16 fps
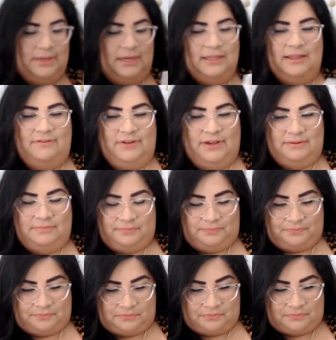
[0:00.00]
I love it.
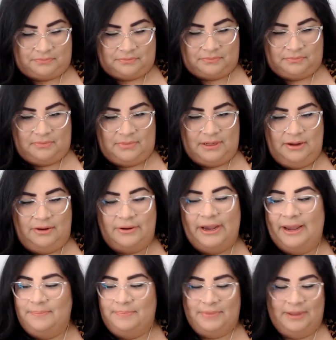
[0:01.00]

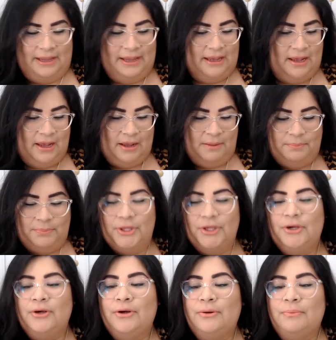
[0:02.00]
Okay.
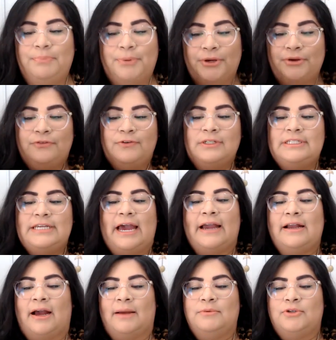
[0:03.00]
Pew, beautiful
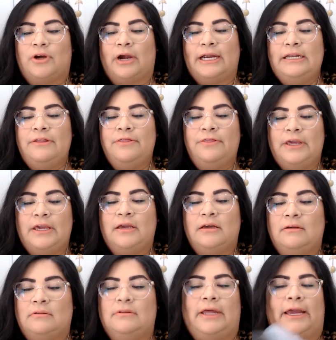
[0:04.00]
deck. I'm trying to
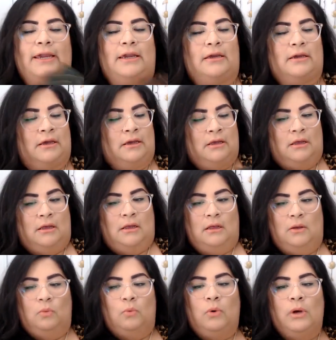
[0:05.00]
think like
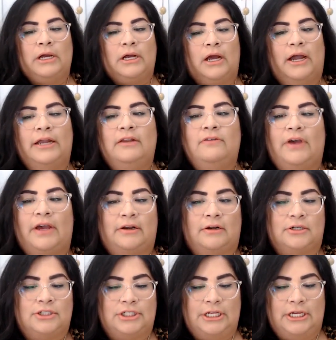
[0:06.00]
what kind of
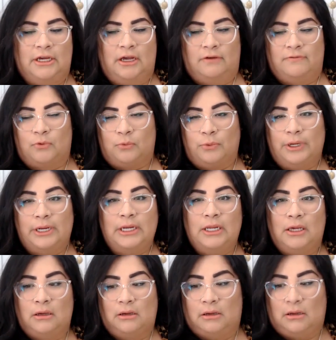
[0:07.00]
energy of a
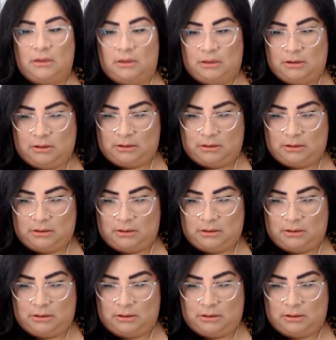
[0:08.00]
reading